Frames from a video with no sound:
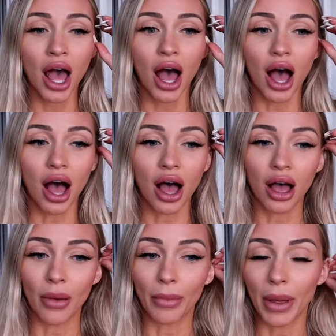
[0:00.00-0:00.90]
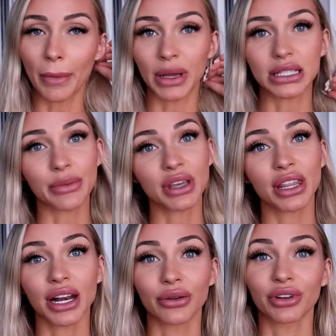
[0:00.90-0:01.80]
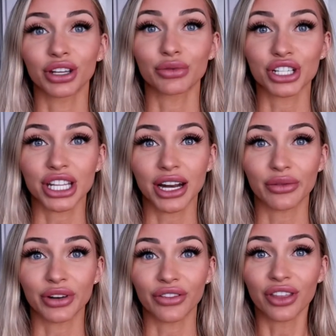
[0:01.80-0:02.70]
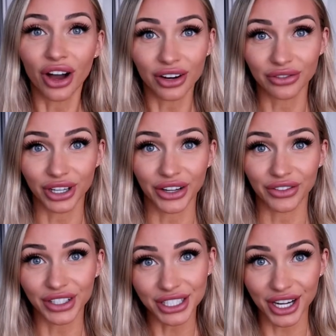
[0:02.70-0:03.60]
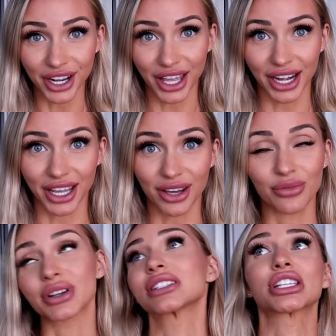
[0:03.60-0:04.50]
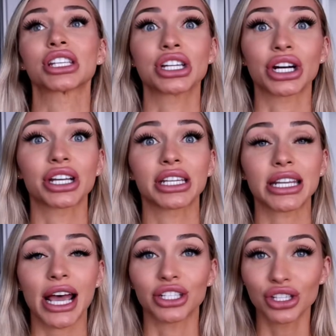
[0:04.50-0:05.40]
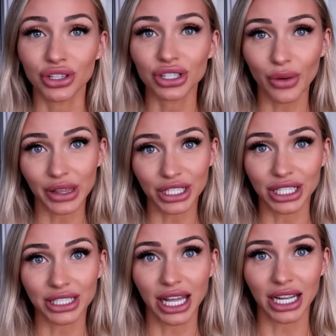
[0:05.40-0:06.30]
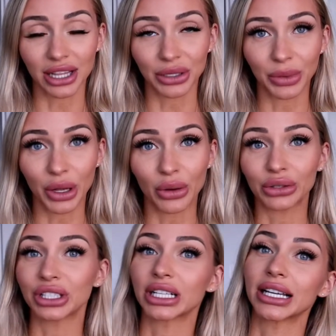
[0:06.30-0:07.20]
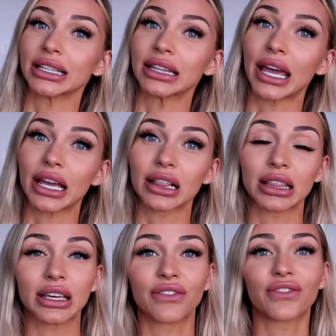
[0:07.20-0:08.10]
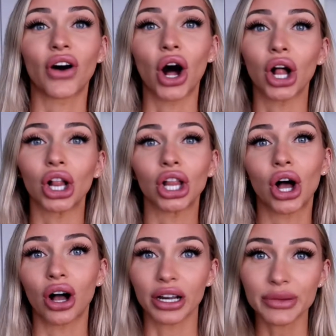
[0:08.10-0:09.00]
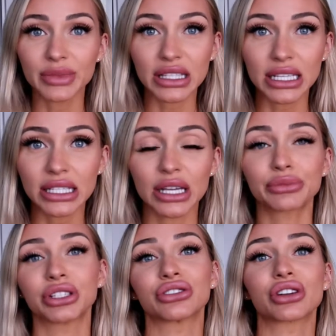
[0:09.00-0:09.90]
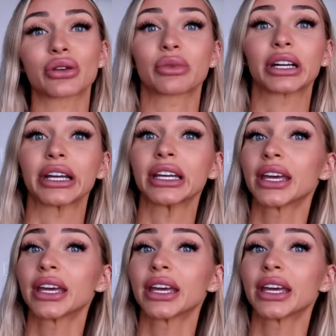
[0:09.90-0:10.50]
But something that I really wish that I would have thought of when I first started getting it was to start it as soon as the weather starts getting a little bit colder in like the fall autumn season, when you start wearing